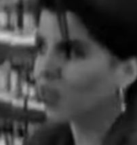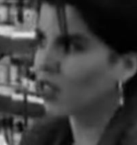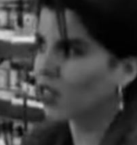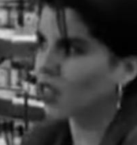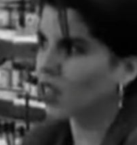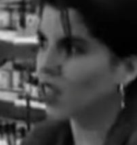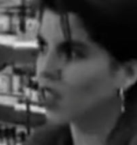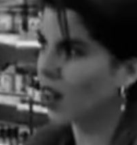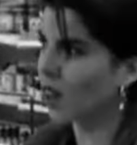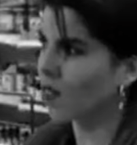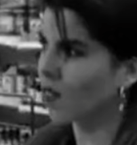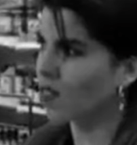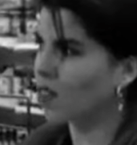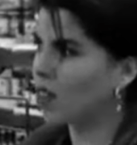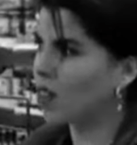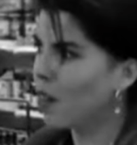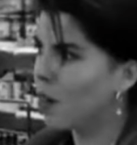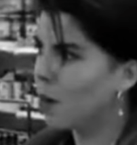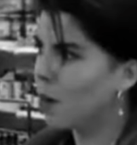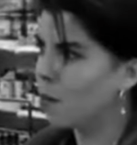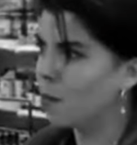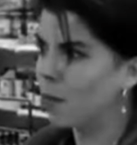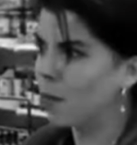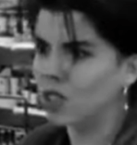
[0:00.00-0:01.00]
of yourselves.
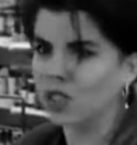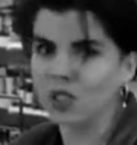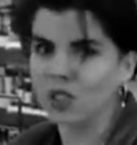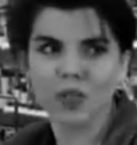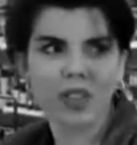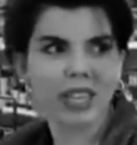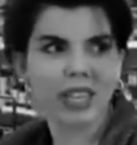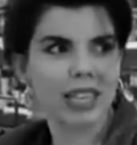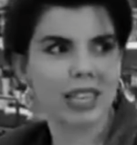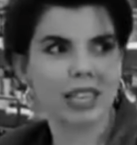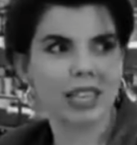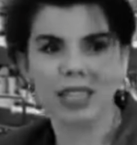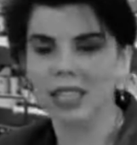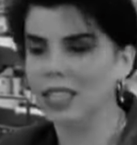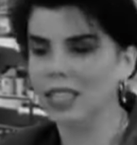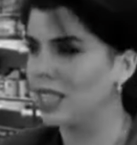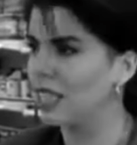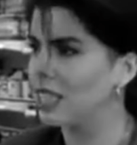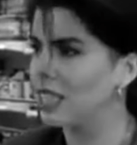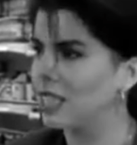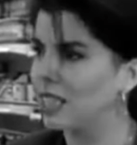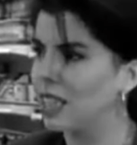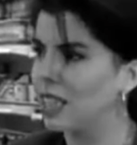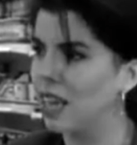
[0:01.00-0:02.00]
Bunch of
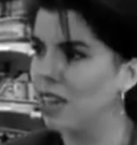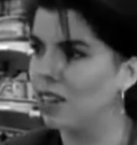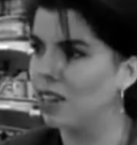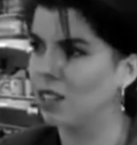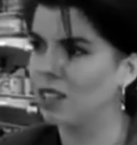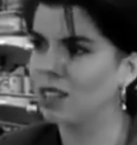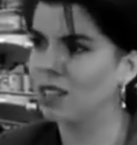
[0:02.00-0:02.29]
easily led